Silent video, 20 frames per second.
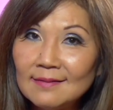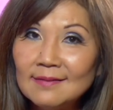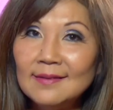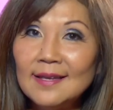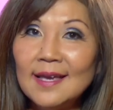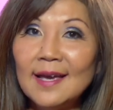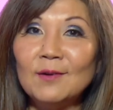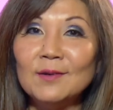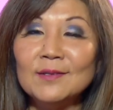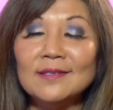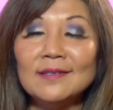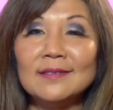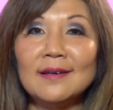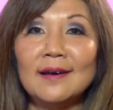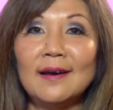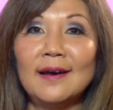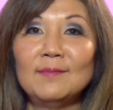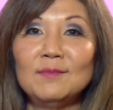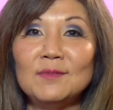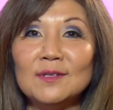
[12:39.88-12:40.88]
Now is the
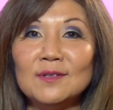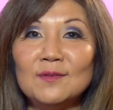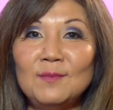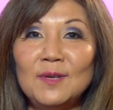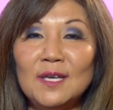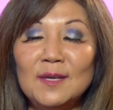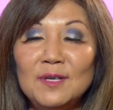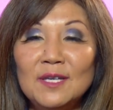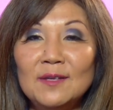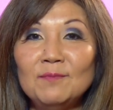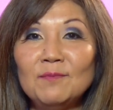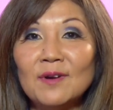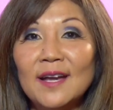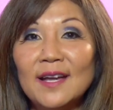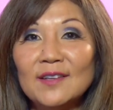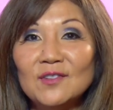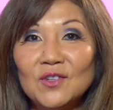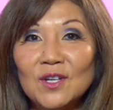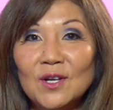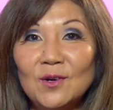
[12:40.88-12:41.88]
time to maybe
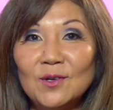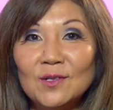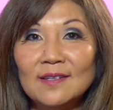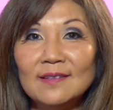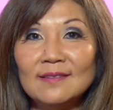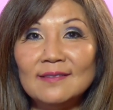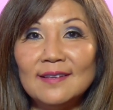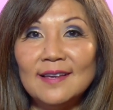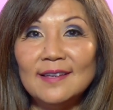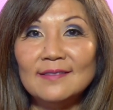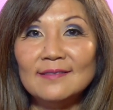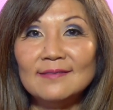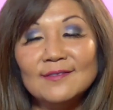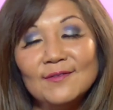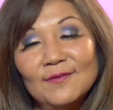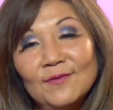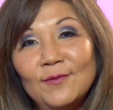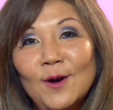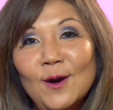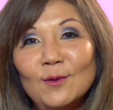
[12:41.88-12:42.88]
branch out and
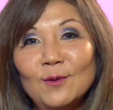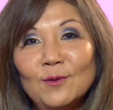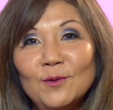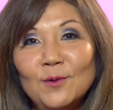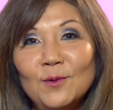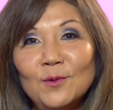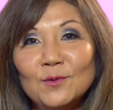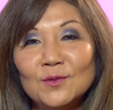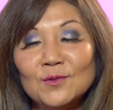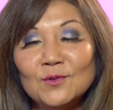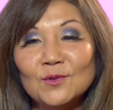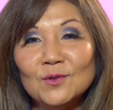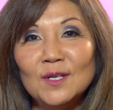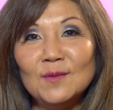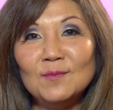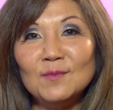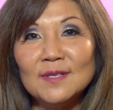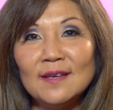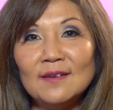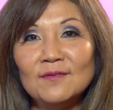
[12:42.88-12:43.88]
follow those
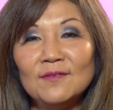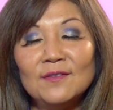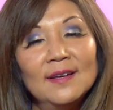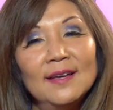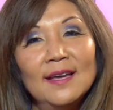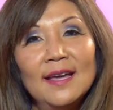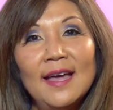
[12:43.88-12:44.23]
dreams of